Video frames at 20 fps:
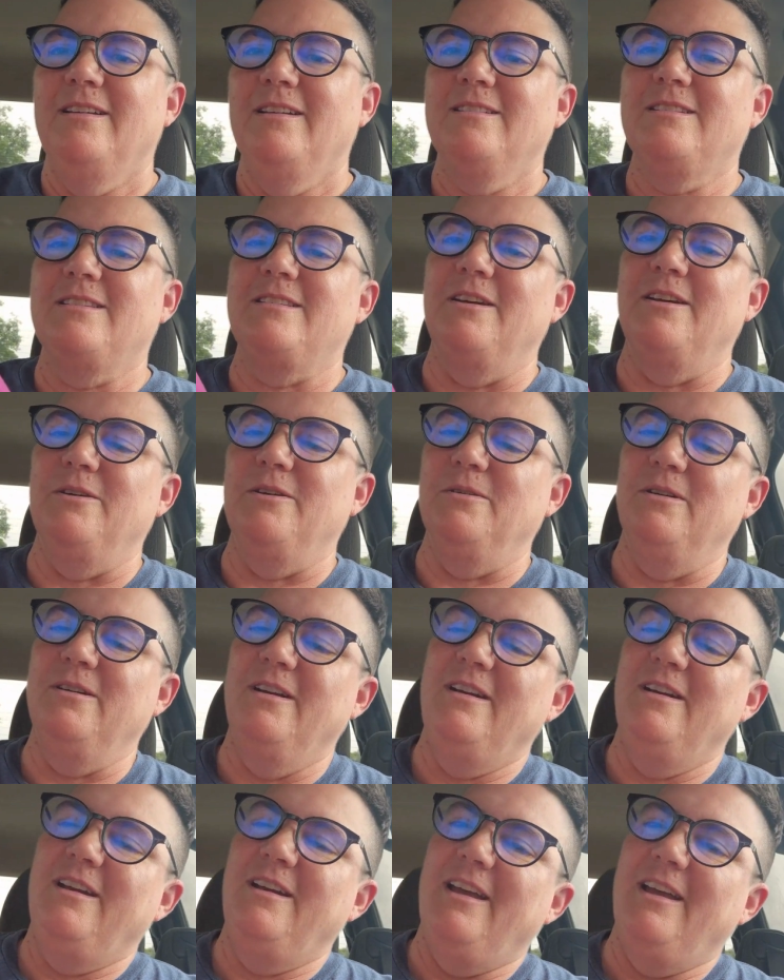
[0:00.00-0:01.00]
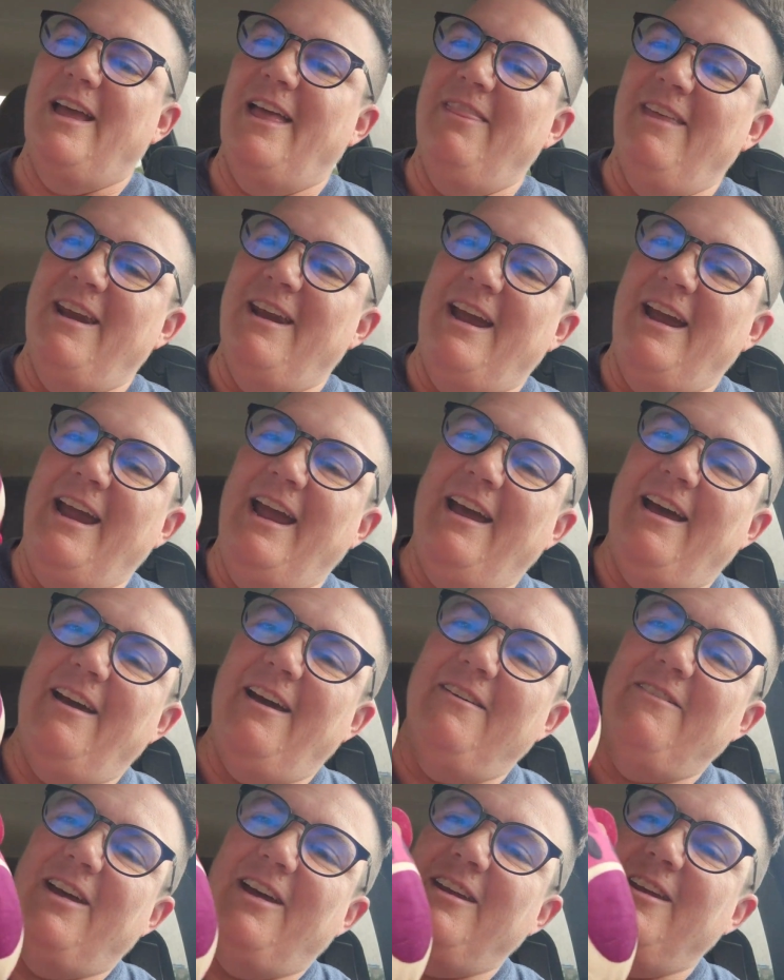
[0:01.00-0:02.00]
So, and then I
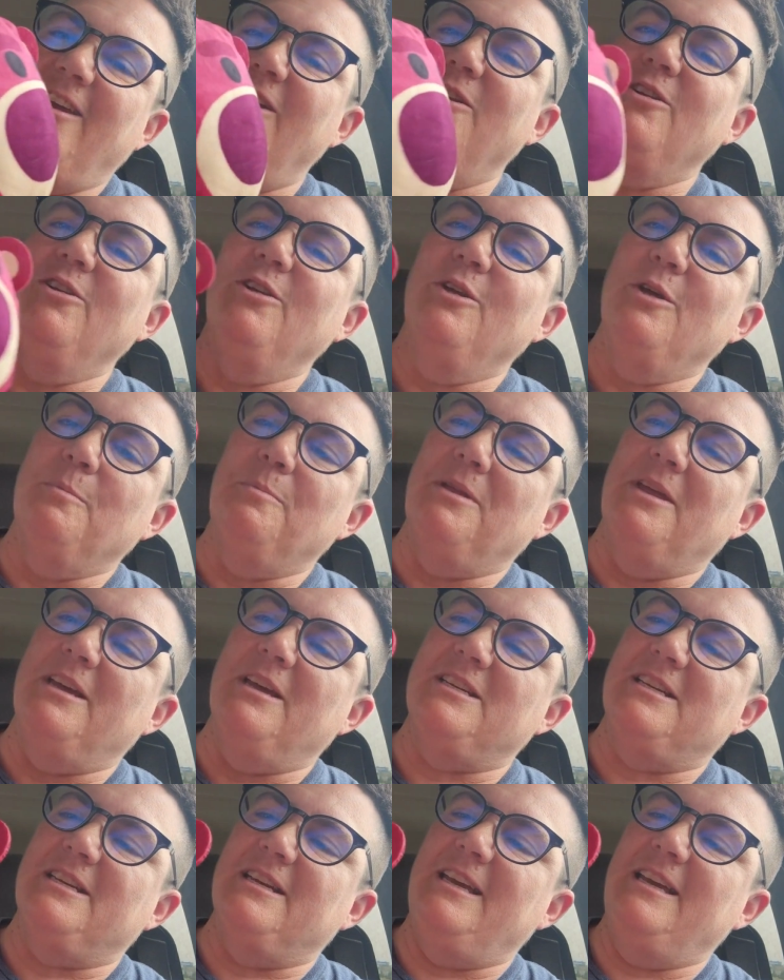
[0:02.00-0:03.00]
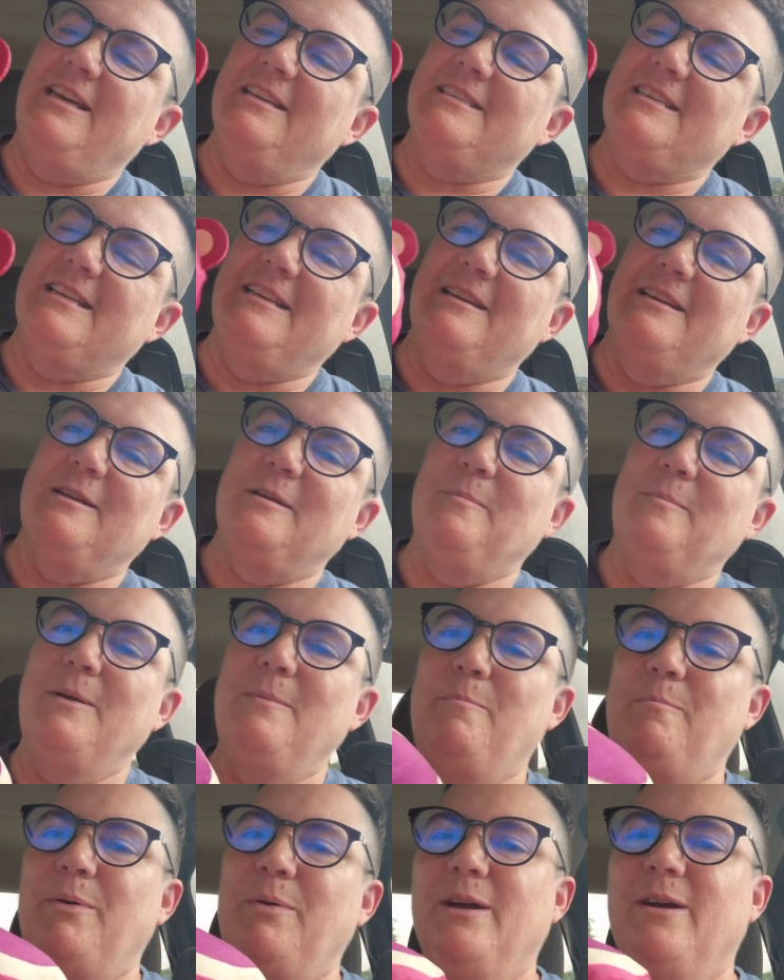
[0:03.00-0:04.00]
have another little plushie. He's a little
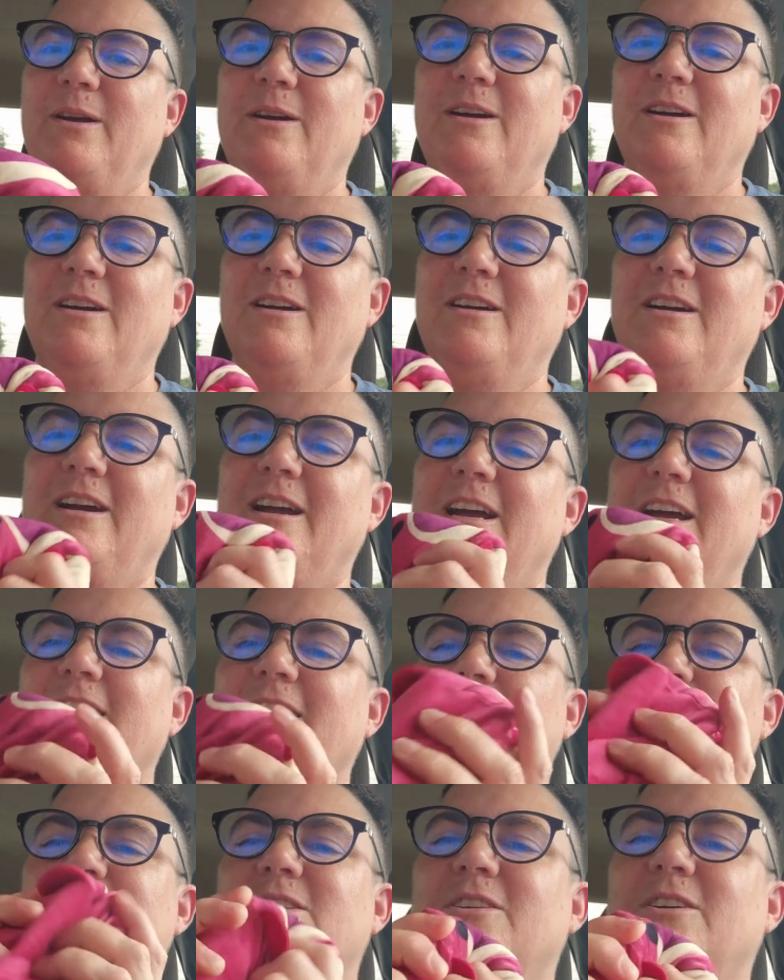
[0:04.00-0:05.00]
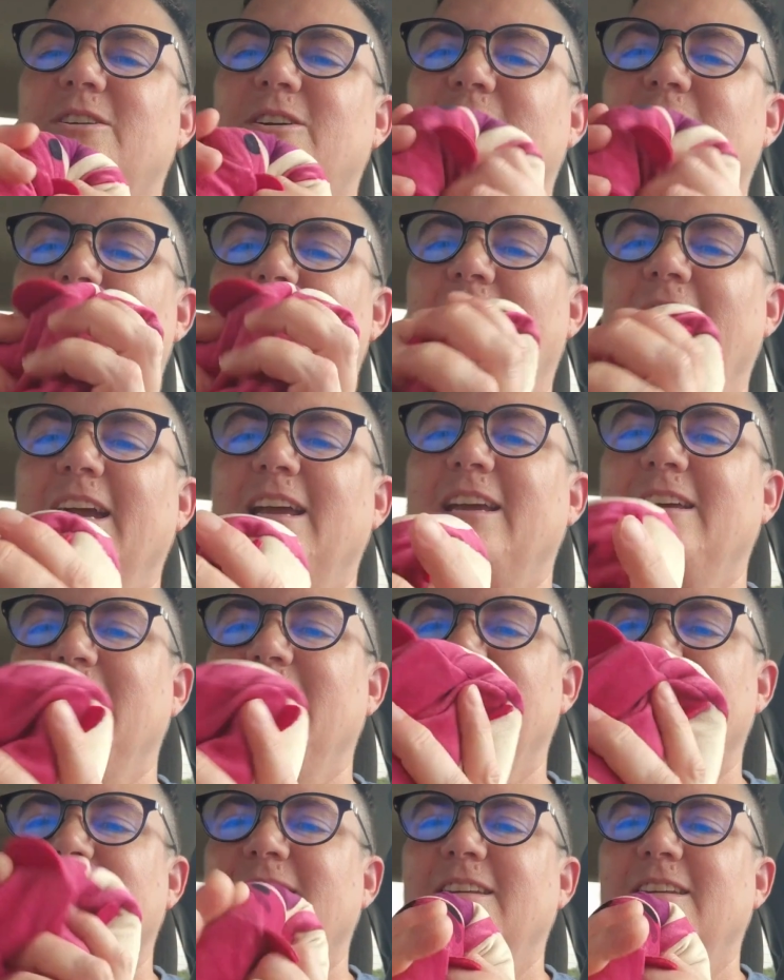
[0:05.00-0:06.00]
bit bigger, so I
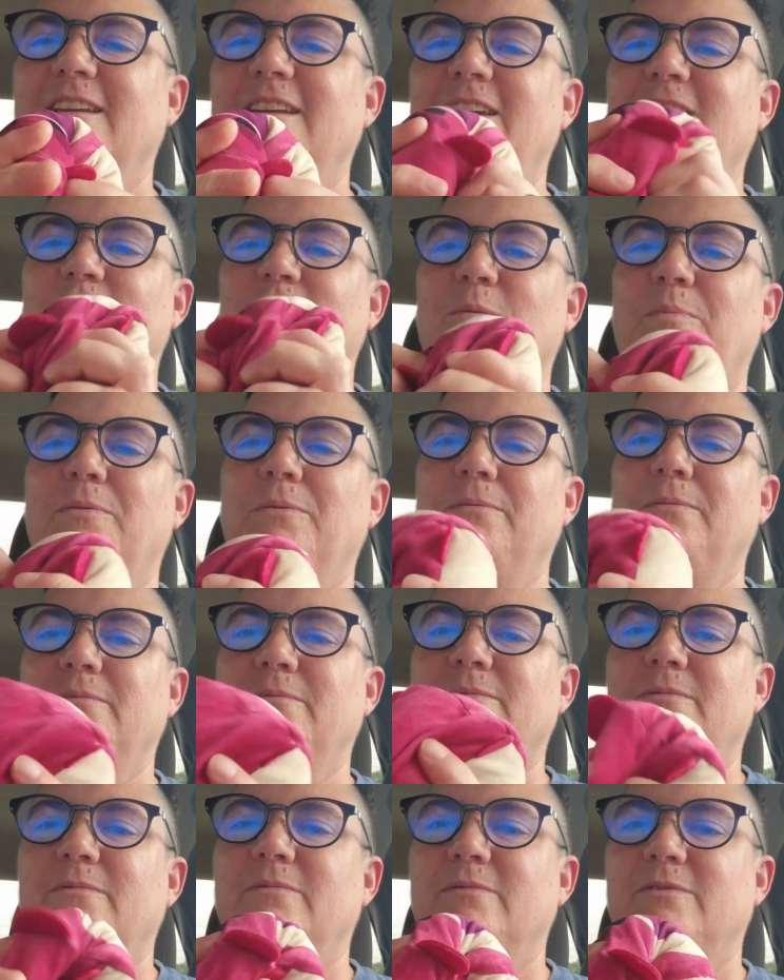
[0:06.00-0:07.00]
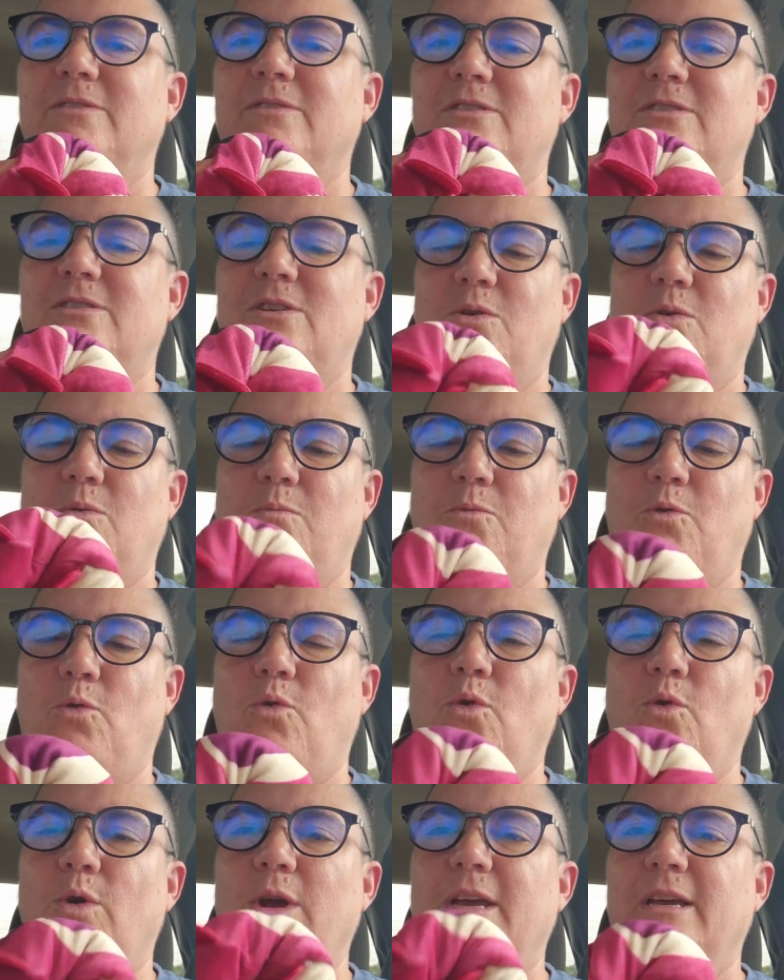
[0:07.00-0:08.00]
can,
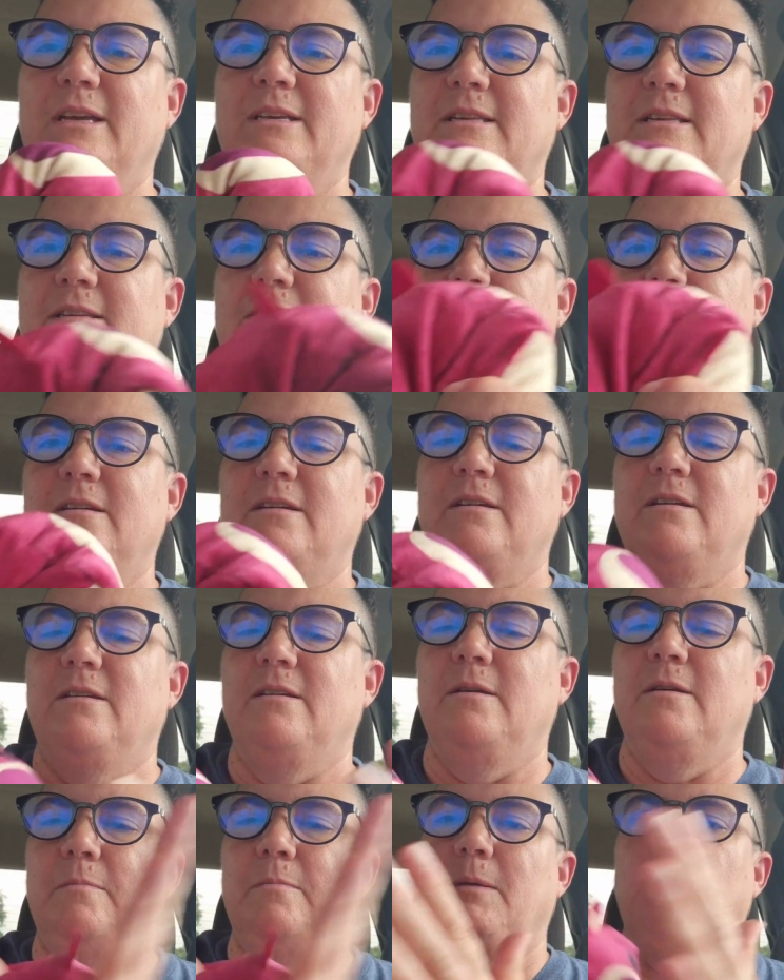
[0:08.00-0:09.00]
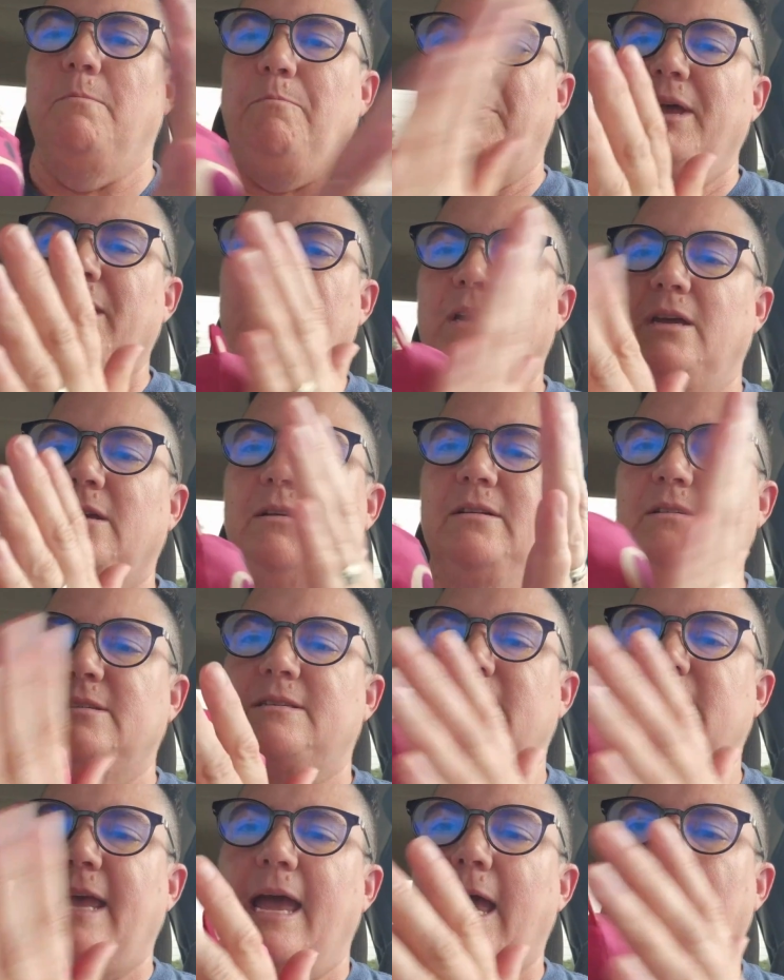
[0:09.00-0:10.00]
squeeze him and
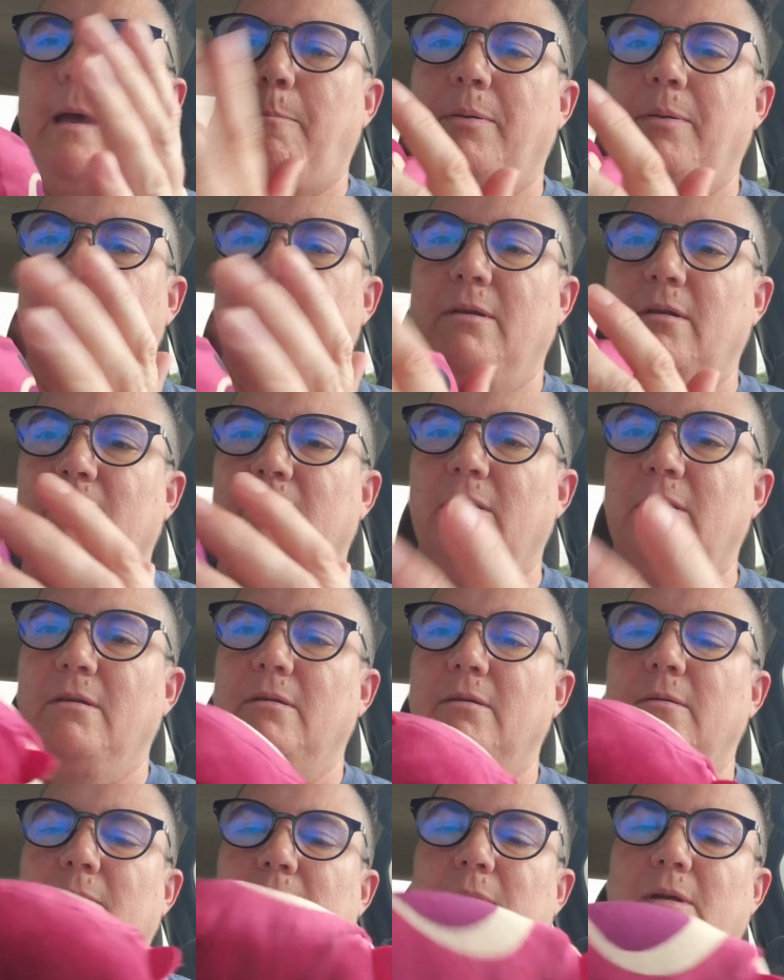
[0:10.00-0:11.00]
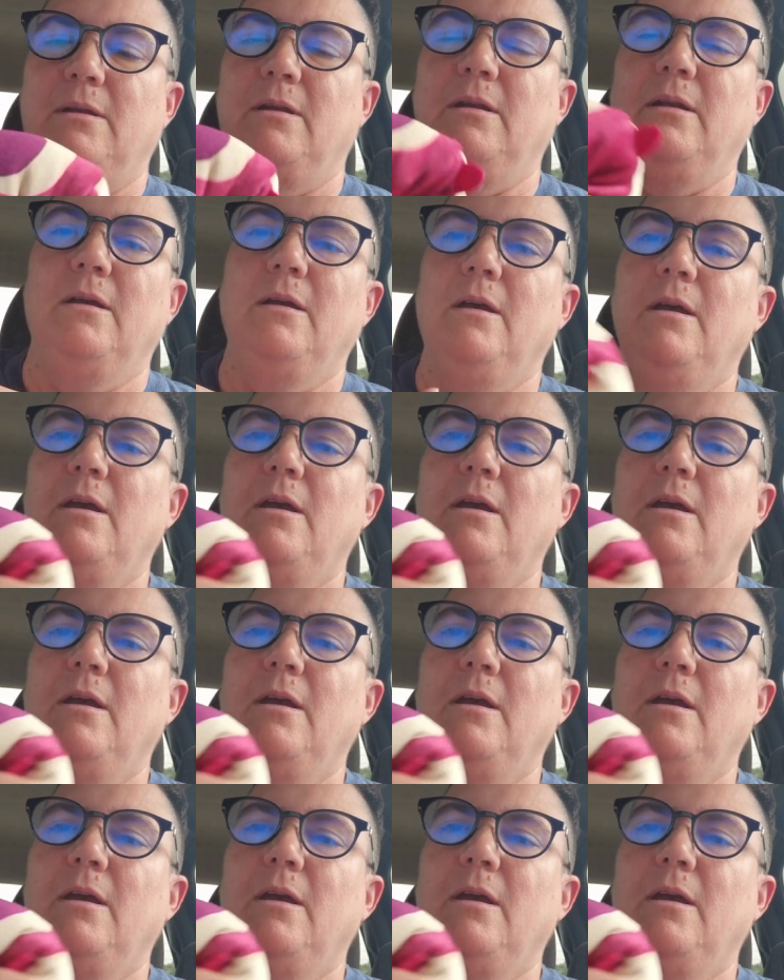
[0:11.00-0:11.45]
slap him, and,